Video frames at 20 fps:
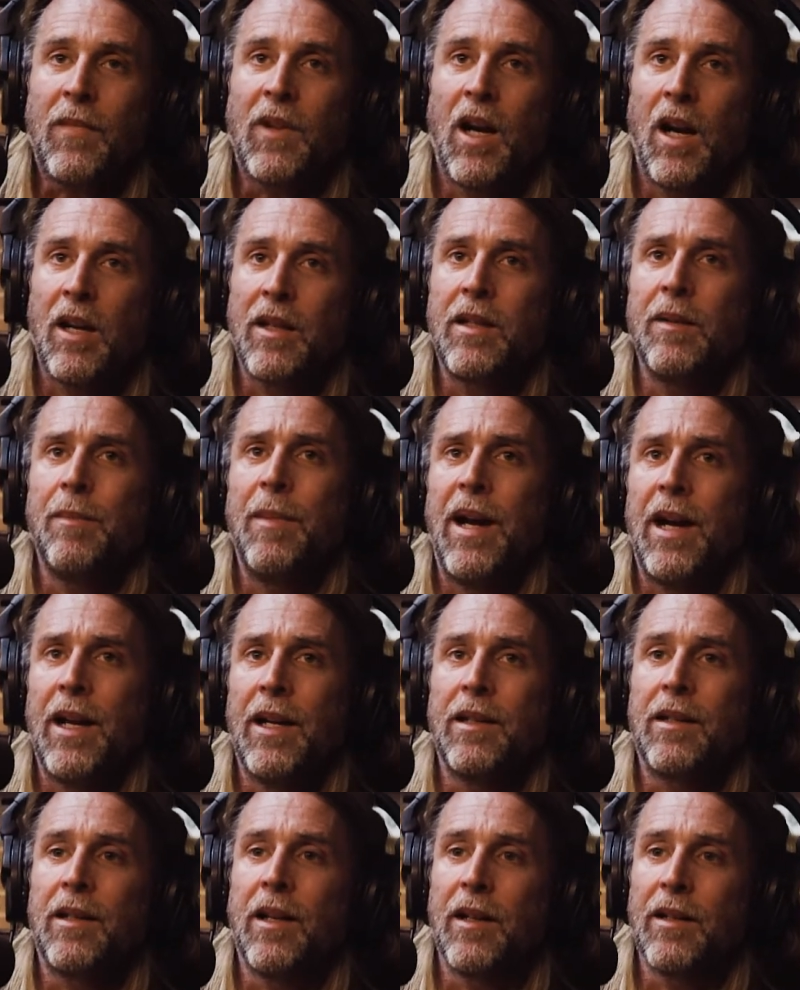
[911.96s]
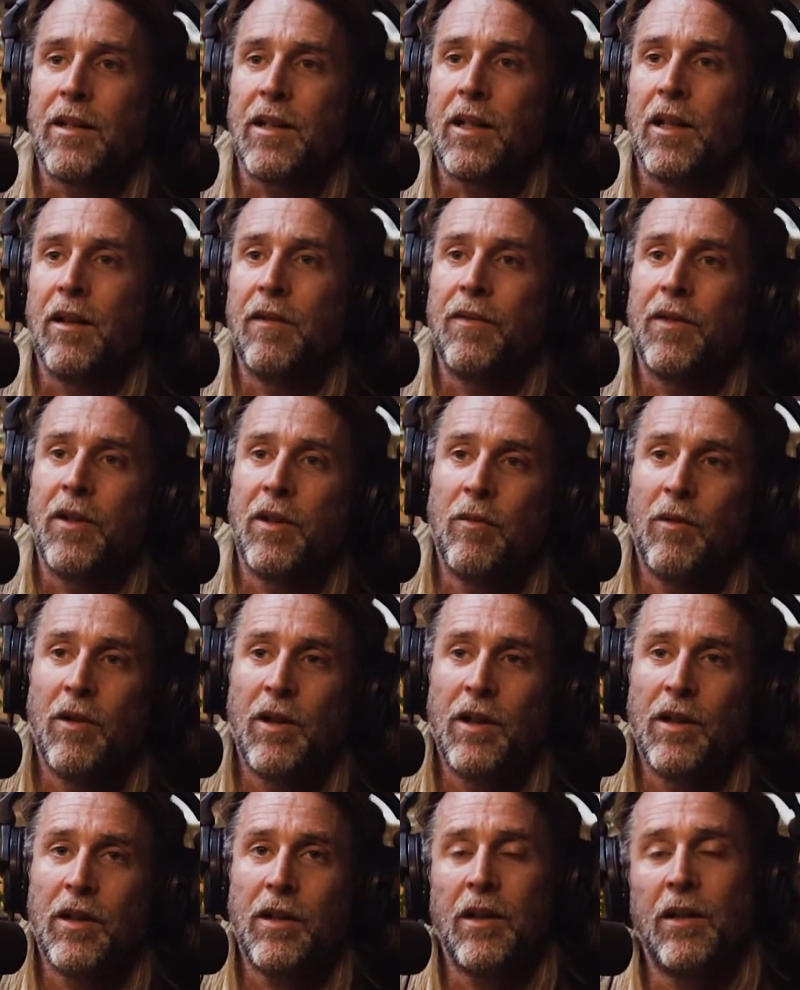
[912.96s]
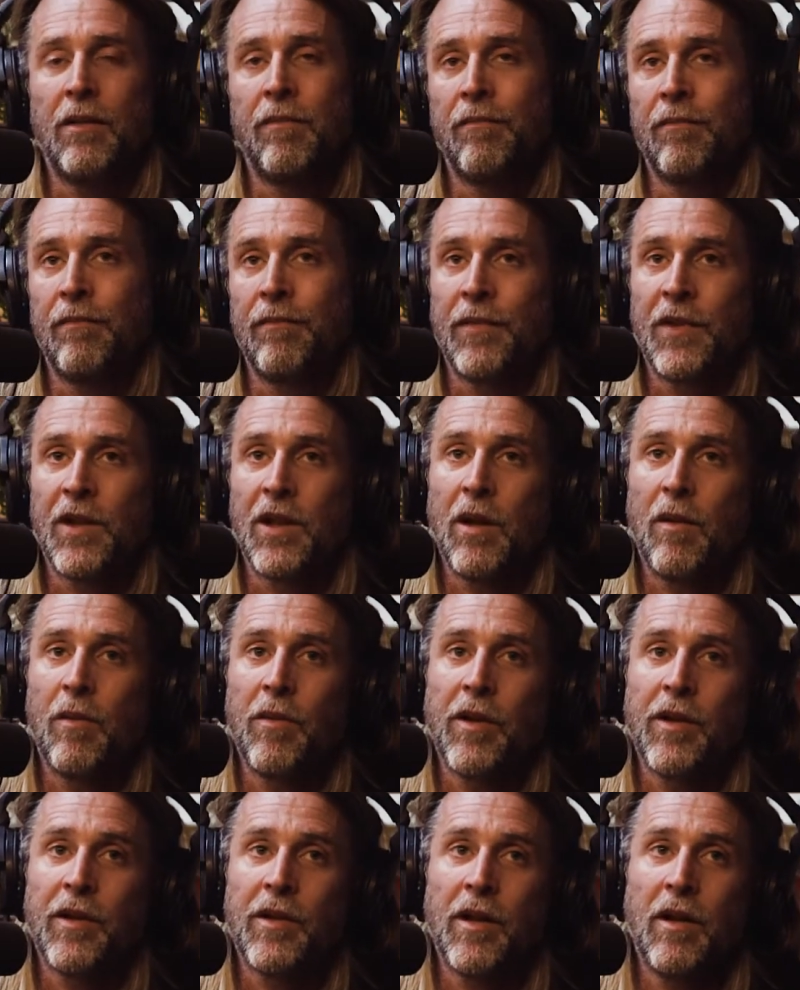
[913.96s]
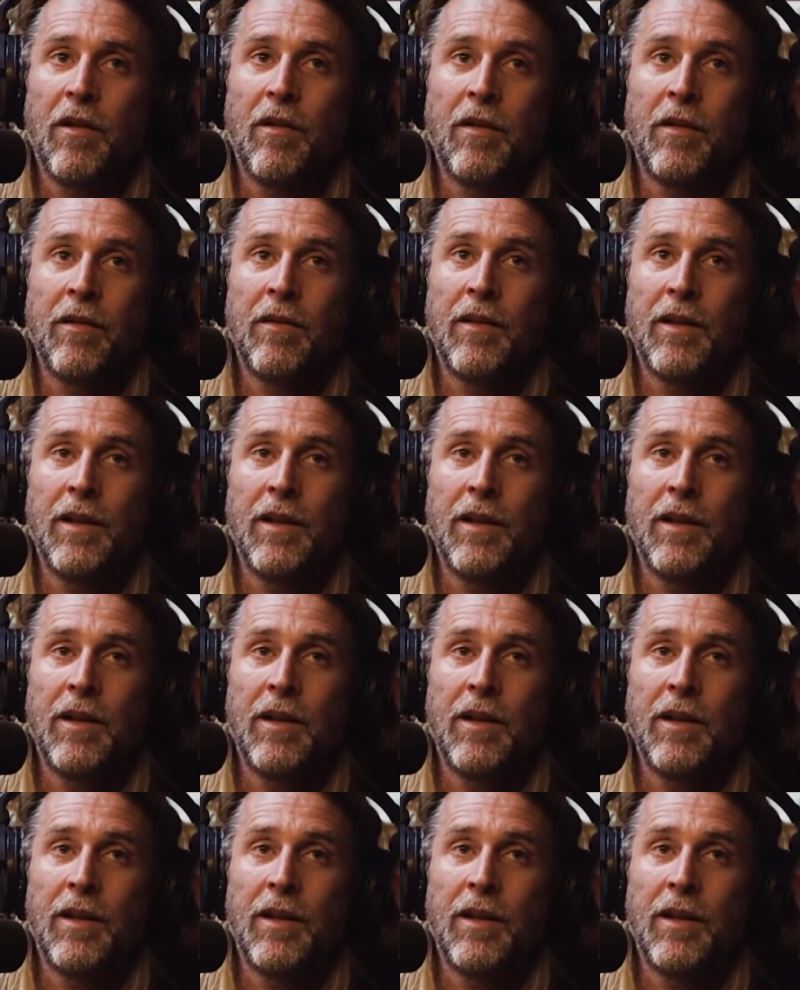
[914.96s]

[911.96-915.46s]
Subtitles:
As demand starts to come for your work and so on and so on.